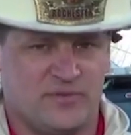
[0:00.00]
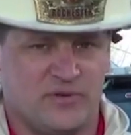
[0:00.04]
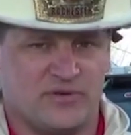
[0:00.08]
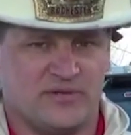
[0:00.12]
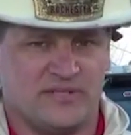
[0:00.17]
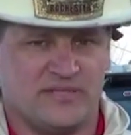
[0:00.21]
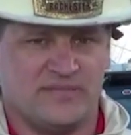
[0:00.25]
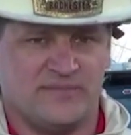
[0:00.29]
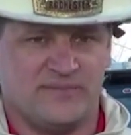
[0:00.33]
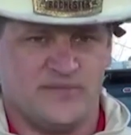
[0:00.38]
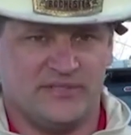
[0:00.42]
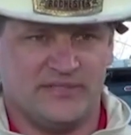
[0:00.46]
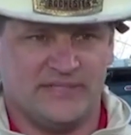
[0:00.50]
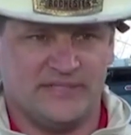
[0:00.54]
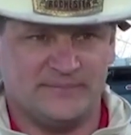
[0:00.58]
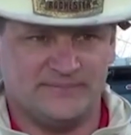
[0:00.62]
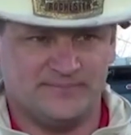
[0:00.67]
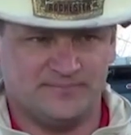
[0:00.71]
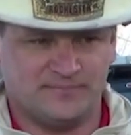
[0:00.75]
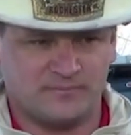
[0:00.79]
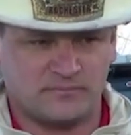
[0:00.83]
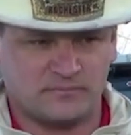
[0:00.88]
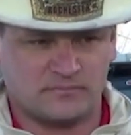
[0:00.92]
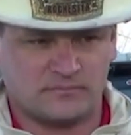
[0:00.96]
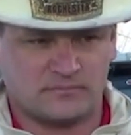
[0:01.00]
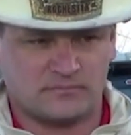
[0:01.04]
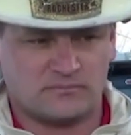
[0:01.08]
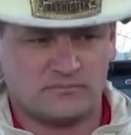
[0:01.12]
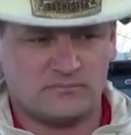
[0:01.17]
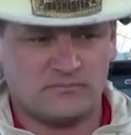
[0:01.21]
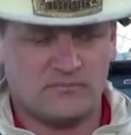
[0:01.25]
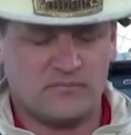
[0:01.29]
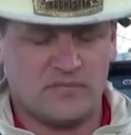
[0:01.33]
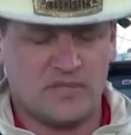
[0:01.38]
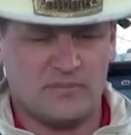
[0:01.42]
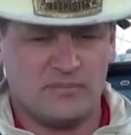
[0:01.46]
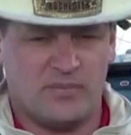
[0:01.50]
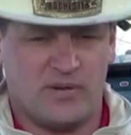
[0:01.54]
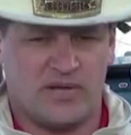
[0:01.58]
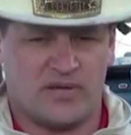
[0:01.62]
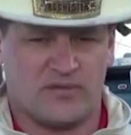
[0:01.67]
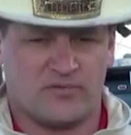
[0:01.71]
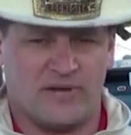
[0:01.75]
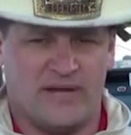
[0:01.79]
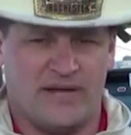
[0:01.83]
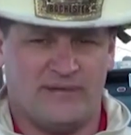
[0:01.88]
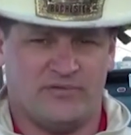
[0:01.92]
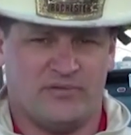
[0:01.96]
for a smoke in the building.
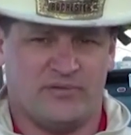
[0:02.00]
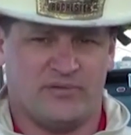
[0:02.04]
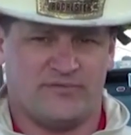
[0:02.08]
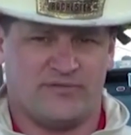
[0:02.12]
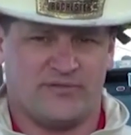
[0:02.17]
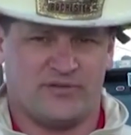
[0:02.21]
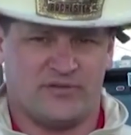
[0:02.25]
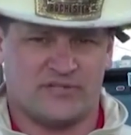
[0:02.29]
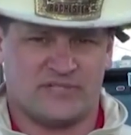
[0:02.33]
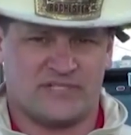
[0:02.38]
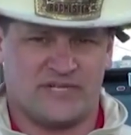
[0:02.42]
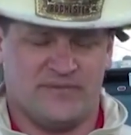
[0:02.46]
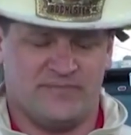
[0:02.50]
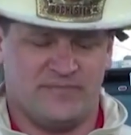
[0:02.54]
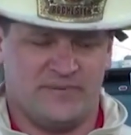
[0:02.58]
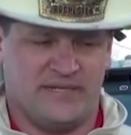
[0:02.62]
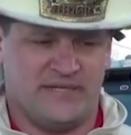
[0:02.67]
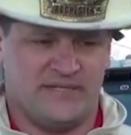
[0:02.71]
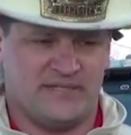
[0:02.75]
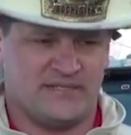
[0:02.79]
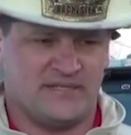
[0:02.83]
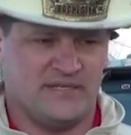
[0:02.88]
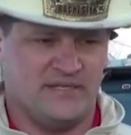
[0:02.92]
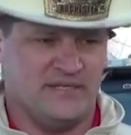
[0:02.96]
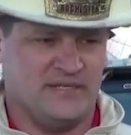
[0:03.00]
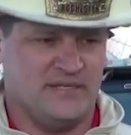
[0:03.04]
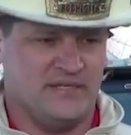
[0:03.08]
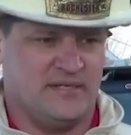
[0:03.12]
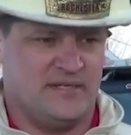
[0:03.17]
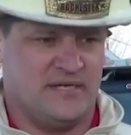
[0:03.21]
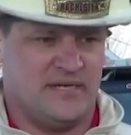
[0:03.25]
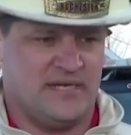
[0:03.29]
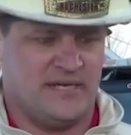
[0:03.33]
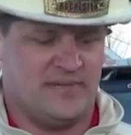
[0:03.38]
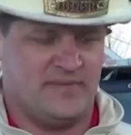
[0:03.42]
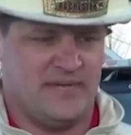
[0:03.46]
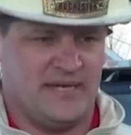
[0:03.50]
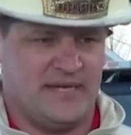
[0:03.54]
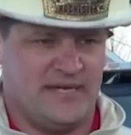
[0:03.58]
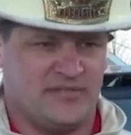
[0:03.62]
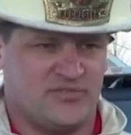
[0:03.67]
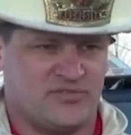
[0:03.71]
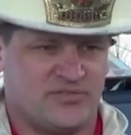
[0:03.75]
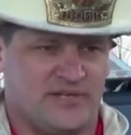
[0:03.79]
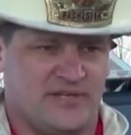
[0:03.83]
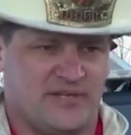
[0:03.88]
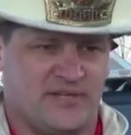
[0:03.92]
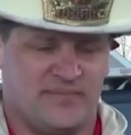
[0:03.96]
Upon arrival, the first companies uh,
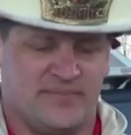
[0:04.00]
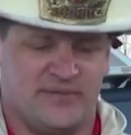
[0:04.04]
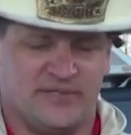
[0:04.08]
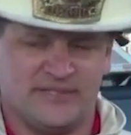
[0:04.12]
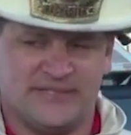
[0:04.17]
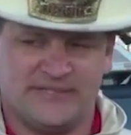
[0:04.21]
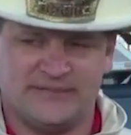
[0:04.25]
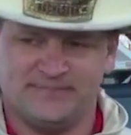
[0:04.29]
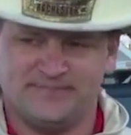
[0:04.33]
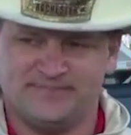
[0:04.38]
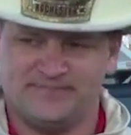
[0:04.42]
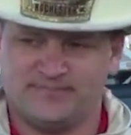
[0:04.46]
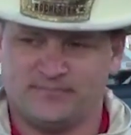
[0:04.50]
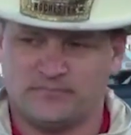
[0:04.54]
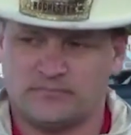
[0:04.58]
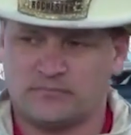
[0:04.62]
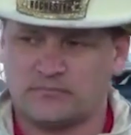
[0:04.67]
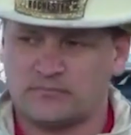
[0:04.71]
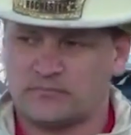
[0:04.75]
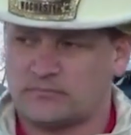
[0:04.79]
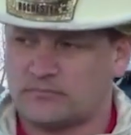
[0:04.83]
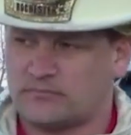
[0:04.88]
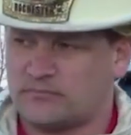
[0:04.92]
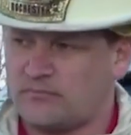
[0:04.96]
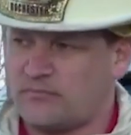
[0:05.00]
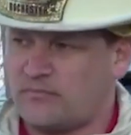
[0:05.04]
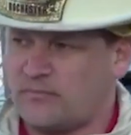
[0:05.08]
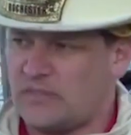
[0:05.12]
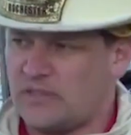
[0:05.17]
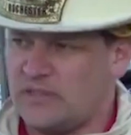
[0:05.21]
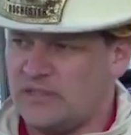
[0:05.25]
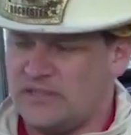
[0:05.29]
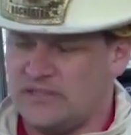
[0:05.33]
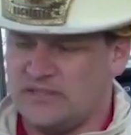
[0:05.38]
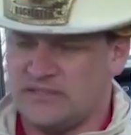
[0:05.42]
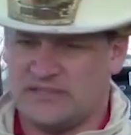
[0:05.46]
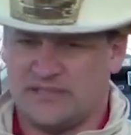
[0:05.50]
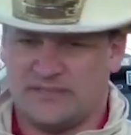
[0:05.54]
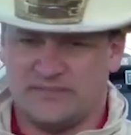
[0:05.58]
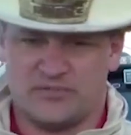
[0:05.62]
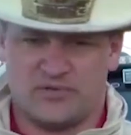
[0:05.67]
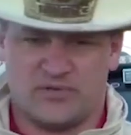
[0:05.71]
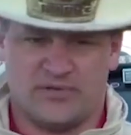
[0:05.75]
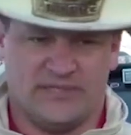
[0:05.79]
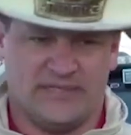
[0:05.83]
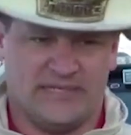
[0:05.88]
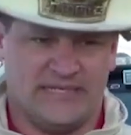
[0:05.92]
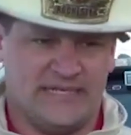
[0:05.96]
made entry into the building. Uh,
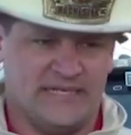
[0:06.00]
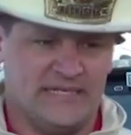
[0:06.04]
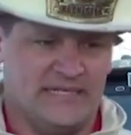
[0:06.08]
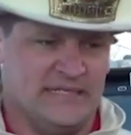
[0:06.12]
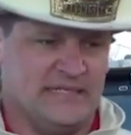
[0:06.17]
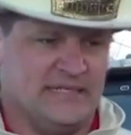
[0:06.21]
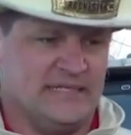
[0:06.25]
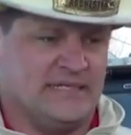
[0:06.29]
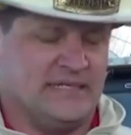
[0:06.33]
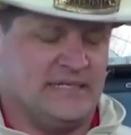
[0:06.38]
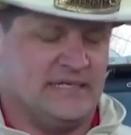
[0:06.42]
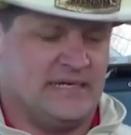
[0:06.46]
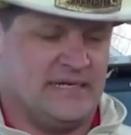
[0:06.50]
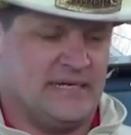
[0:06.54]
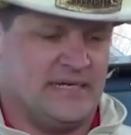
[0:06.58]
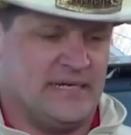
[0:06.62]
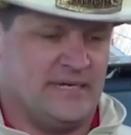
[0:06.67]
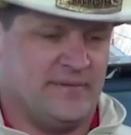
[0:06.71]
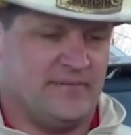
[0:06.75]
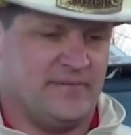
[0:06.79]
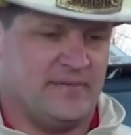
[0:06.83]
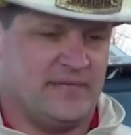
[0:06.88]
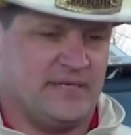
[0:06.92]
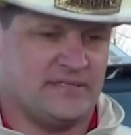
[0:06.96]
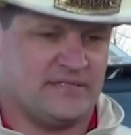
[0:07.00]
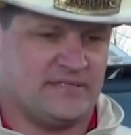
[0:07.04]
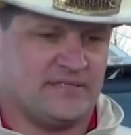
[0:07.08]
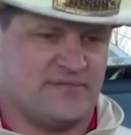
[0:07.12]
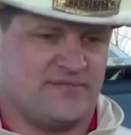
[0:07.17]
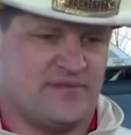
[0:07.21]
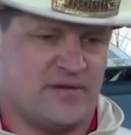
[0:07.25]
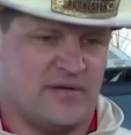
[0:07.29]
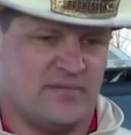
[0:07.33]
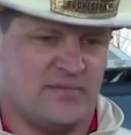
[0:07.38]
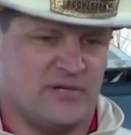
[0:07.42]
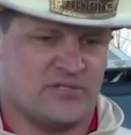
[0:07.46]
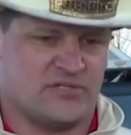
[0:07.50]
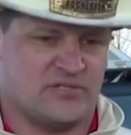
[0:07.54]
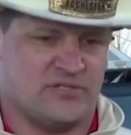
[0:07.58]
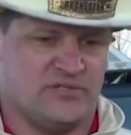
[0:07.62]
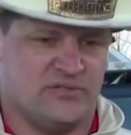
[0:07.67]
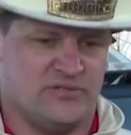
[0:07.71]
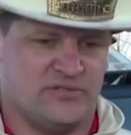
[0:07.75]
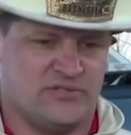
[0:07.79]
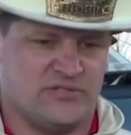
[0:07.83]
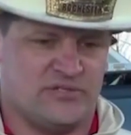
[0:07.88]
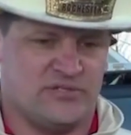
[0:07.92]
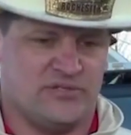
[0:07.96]
subsequently, um, as the fire
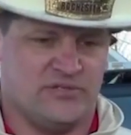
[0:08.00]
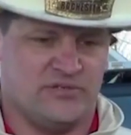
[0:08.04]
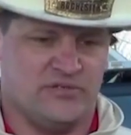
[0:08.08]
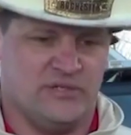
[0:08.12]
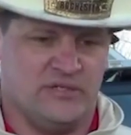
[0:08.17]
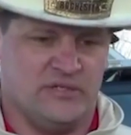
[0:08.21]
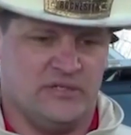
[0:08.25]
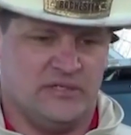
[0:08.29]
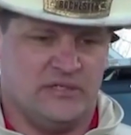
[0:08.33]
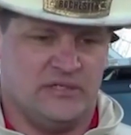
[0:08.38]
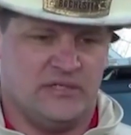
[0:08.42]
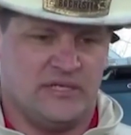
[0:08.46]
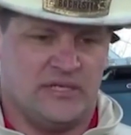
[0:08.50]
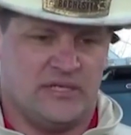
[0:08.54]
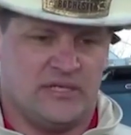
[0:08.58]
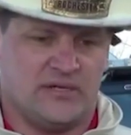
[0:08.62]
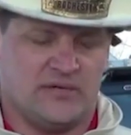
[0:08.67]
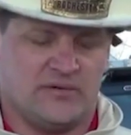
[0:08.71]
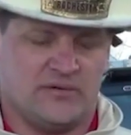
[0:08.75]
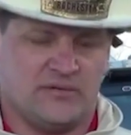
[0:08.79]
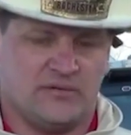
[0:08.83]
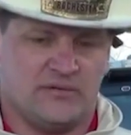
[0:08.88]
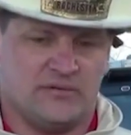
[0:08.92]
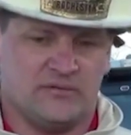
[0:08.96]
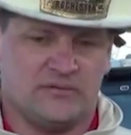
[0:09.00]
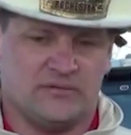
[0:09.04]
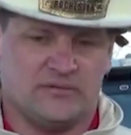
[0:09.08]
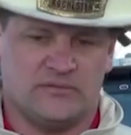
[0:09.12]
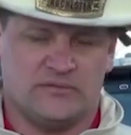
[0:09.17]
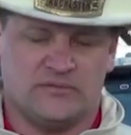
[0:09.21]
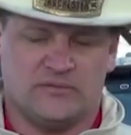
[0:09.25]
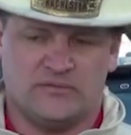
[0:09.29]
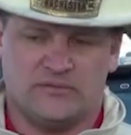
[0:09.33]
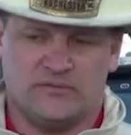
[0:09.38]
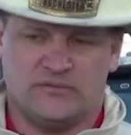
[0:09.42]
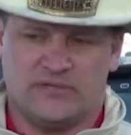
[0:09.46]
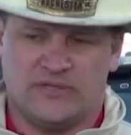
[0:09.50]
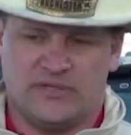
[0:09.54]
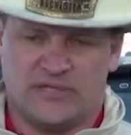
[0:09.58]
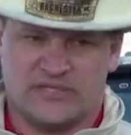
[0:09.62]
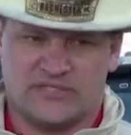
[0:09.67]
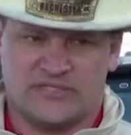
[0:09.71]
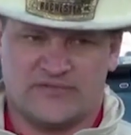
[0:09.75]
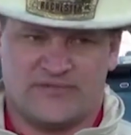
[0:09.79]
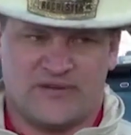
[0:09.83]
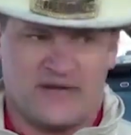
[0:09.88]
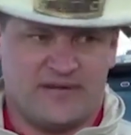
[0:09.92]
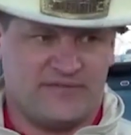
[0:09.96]
marshal alluded to, uh,
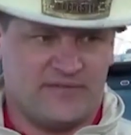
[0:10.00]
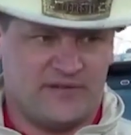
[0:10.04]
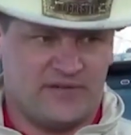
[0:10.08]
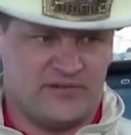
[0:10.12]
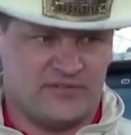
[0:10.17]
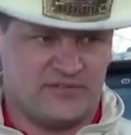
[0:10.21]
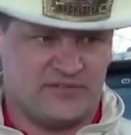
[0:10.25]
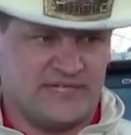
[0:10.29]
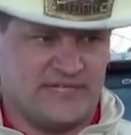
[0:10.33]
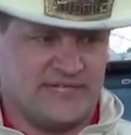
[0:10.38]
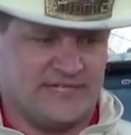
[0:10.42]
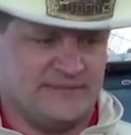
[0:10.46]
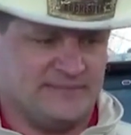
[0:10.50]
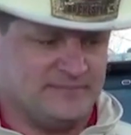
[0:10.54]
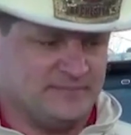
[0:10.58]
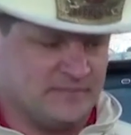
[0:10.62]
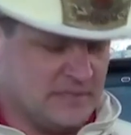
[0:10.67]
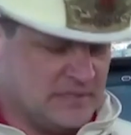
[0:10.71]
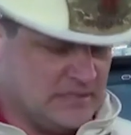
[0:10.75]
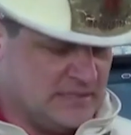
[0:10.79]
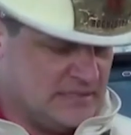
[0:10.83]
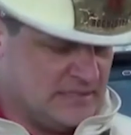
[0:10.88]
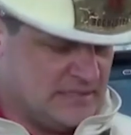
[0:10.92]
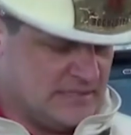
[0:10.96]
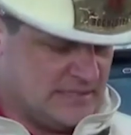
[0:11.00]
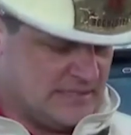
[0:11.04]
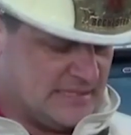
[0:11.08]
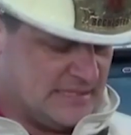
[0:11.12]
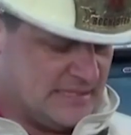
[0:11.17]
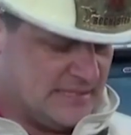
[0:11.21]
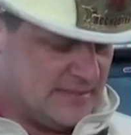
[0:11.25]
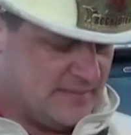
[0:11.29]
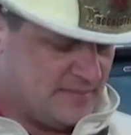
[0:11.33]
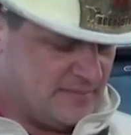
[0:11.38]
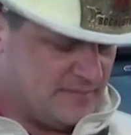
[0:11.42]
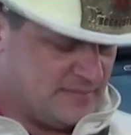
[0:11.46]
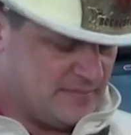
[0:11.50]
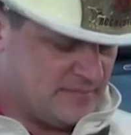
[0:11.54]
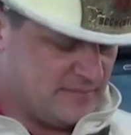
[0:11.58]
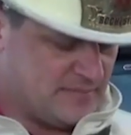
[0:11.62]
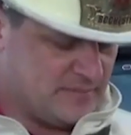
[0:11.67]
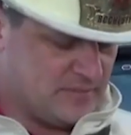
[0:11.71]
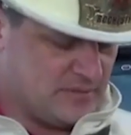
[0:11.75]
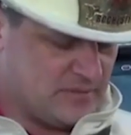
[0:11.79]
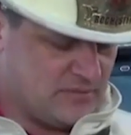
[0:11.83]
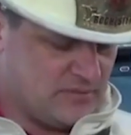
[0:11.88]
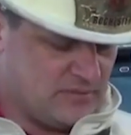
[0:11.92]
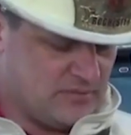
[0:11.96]
we lost a firefighter today. Um,
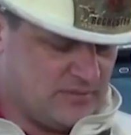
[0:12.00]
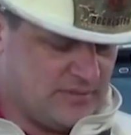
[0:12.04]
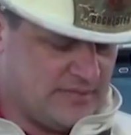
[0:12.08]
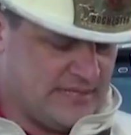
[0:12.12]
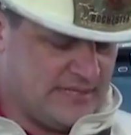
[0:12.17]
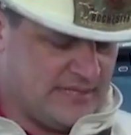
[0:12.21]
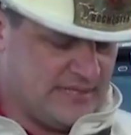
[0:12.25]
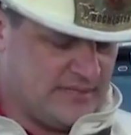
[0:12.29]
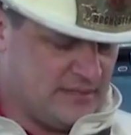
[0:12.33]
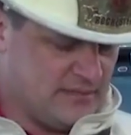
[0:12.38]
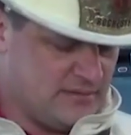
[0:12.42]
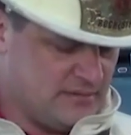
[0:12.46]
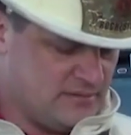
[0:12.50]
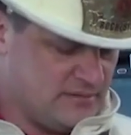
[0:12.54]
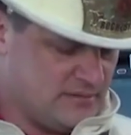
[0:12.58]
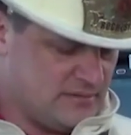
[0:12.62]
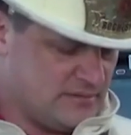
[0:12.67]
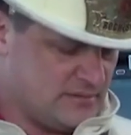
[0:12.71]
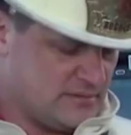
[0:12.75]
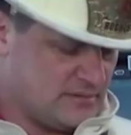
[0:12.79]
we uh,